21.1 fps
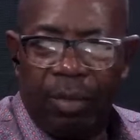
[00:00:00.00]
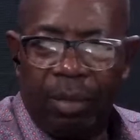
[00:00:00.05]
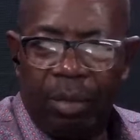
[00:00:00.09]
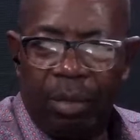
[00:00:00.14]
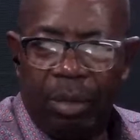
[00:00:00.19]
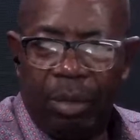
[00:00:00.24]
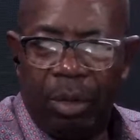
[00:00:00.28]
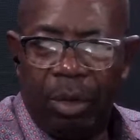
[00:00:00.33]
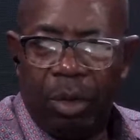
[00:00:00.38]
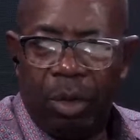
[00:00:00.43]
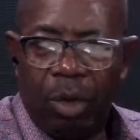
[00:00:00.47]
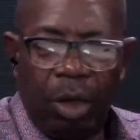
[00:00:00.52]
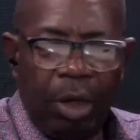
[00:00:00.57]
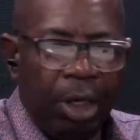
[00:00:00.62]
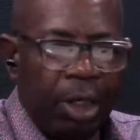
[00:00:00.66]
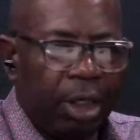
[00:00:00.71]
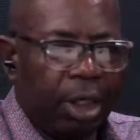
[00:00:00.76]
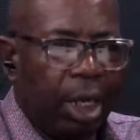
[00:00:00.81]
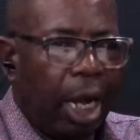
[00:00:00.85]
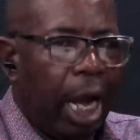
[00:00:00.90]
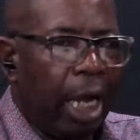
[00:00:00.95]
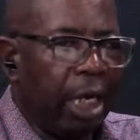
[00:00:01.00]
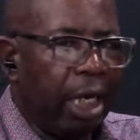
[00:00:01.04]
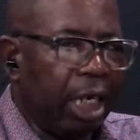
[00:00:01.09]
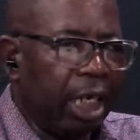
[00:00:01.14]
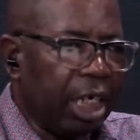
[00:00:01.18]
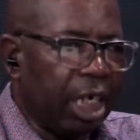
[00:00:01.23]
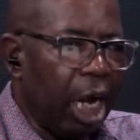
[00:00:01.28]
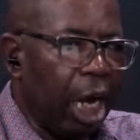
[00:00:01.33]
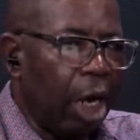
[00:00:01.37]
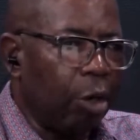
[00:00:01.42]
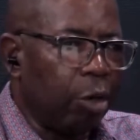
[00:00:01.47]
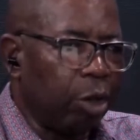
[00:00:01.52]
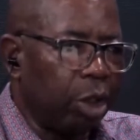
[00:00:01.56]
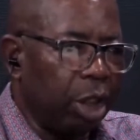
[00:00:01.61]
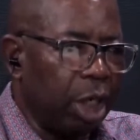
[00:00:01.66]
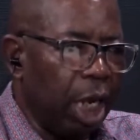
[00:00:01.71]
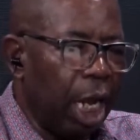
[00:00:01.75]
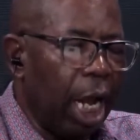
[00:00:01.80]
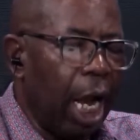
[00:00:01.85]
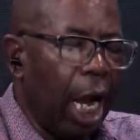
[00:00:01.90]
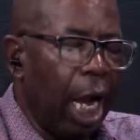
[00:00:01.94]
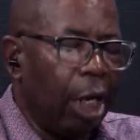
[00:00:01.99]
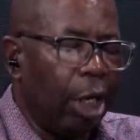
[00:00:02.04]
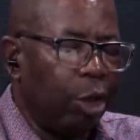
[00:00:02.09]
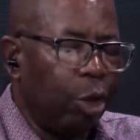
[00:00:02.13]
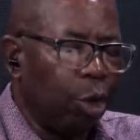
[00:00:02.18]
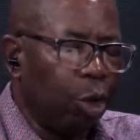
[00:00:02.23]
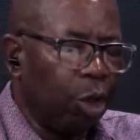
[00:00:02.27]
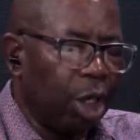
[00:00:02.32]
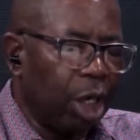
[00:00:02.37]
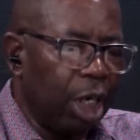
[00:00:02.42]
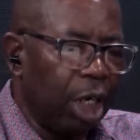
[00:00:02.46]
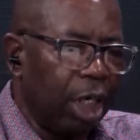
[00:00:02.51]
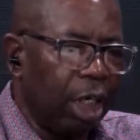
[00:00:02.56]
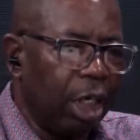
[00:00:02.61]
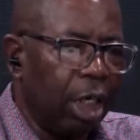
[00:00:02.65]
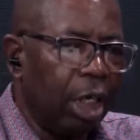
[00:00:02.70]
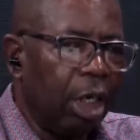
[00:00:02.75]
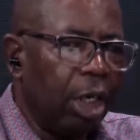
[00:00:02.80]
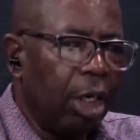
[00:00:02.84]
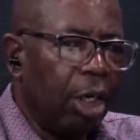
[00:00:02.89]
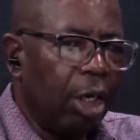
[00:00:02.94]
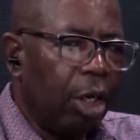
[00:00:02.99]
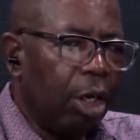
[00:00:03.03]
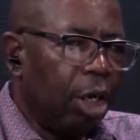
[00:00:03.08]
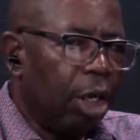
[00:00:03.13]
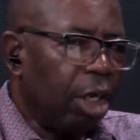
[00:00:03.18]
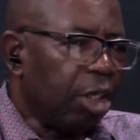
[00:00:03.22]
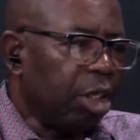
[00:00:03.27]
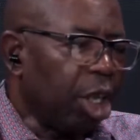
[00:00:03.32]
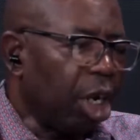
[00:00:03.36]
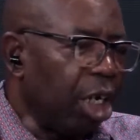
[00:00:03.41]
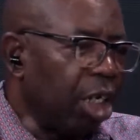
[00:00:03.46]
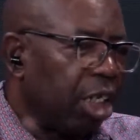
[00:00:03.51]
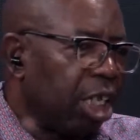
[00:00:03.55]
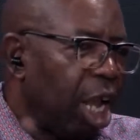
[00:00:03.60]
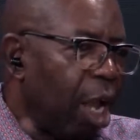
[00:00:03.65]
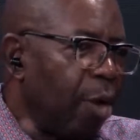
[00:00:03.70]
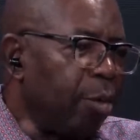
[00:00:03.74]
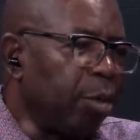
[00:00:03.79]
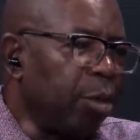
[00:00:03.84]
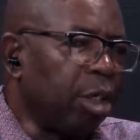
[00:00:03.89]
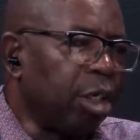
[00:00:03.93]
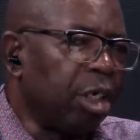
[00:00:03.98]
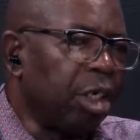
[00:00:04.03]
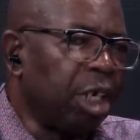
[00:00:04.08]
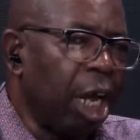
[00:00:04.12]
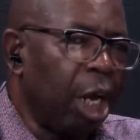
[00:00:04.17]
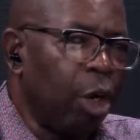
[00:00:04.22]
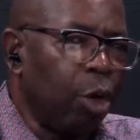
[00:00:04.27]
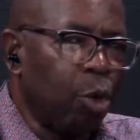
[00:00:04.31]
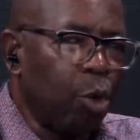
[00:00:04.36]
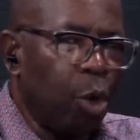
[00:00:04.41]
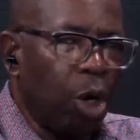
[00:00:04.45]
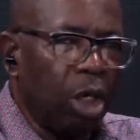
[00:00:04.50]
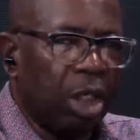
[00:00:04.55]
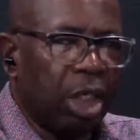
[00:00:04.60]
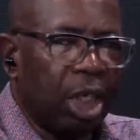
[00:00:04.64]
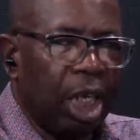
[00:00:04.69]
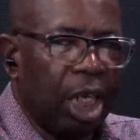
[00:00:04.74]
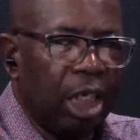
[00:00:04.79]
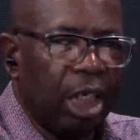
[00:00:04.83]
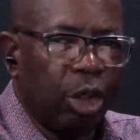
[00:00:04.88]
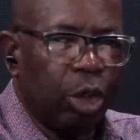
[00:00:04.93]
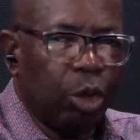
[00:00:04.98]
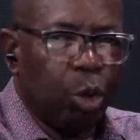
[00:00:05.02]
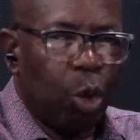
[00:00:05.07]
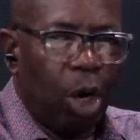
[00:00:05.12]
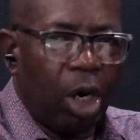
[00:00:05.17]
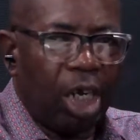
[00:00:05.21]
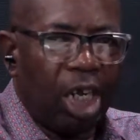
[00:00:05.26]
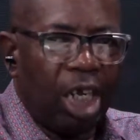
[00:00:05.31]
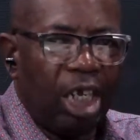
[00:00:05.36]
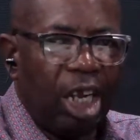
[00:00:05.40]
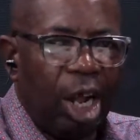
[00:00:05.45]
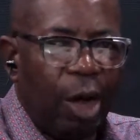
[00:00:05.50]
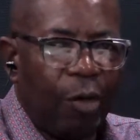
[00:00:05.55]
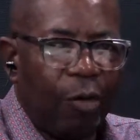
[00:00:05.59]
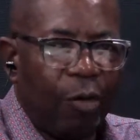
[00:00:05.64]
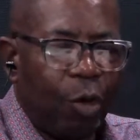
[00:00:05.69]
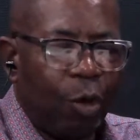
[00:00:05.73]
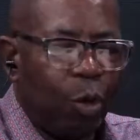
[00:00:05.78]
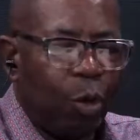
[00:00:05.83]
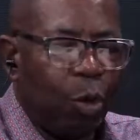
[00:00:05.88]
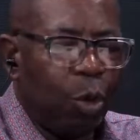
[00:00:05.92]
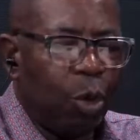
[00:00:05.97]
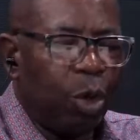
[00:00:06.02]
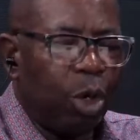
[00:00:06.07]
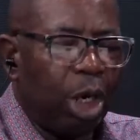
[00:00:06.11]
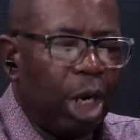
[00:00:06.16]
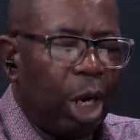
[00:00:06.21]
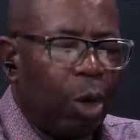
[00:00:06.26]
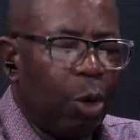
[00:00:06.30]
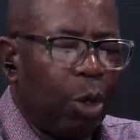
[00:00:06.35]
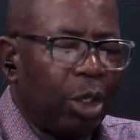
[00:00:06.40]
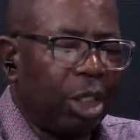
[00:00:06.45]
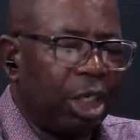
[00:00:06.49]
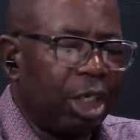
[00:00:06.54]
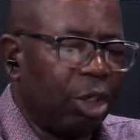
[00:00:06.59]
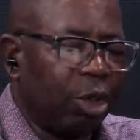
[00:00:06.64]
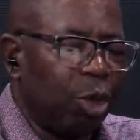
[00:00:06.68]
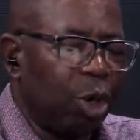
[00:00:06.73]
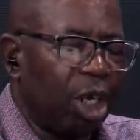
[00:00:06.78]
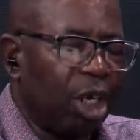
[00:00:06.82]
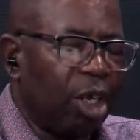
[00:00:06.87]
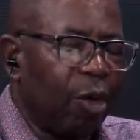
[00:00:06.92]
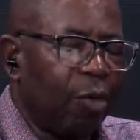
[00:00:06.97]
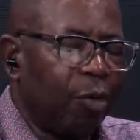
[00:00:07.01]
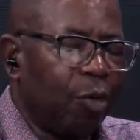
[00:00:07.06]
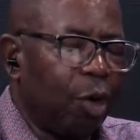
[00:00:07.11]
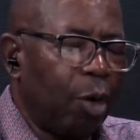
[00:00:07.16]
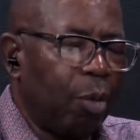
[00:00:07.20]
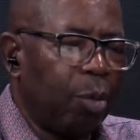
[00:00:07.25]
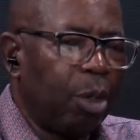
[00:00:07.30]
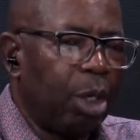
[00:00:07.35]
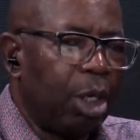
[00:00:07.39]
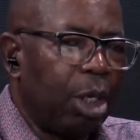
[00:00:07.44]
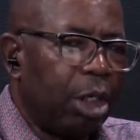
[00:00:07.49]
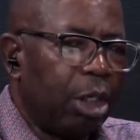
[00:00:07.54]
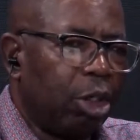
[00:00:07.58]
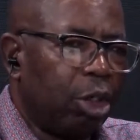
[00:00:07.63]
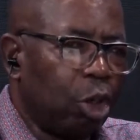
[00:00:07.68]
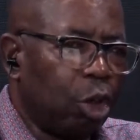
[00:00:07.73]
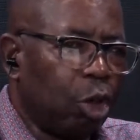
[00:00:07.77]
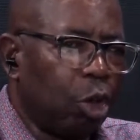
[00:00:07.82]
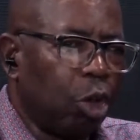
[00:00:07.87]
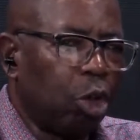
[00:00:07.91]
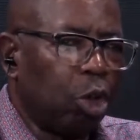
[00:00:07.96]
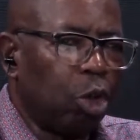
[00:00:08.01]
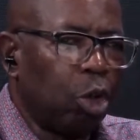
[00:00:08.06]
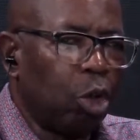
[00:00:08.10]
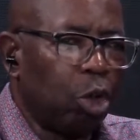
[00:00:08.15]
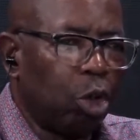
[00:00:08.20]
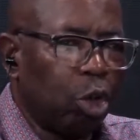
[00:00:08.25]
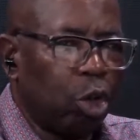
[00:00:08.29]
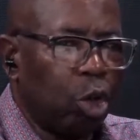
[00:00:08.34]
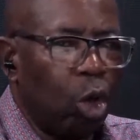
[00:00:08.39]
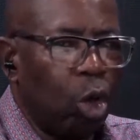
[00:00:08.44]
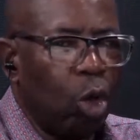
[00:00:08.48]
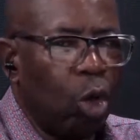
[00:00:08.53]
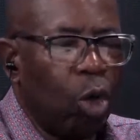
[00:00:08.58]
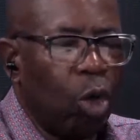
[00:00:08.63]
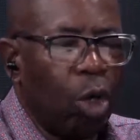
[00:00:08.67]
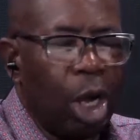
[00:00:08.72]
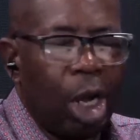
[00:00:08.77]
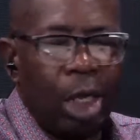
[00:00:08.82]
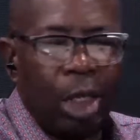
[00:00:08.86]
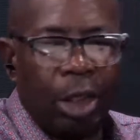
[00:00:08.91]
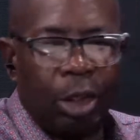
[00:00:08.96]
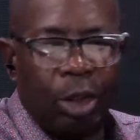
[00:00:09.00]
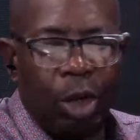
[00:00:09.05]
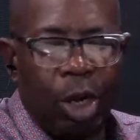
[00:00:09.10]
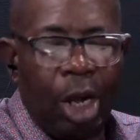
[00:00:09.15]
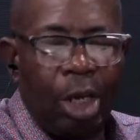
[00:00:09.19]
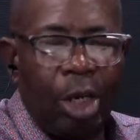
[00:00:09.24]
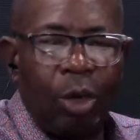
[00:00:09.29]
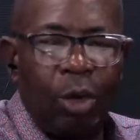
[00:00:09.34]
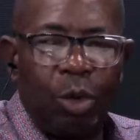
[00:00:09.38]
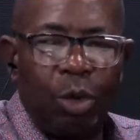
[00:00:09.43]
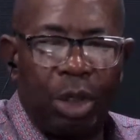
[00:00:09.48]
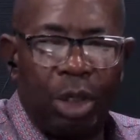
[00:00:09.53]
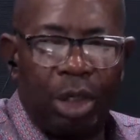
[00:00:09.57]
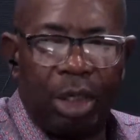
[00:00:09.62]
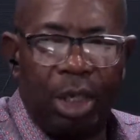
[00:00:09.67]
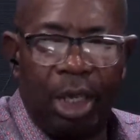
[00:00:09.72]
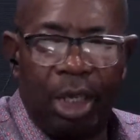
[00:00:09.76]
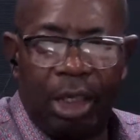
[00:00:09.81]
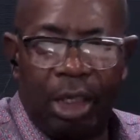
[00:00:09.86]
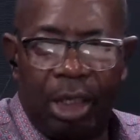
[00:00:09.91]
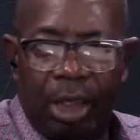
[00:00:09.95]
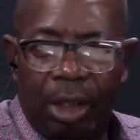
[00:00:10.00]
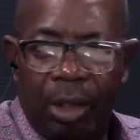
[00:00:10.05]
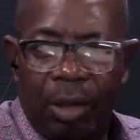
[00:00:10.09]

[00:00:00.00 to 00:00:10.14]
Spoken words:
And the cows there are looking 3 times than what is walking what is trekking from Sokoto to Enugu State.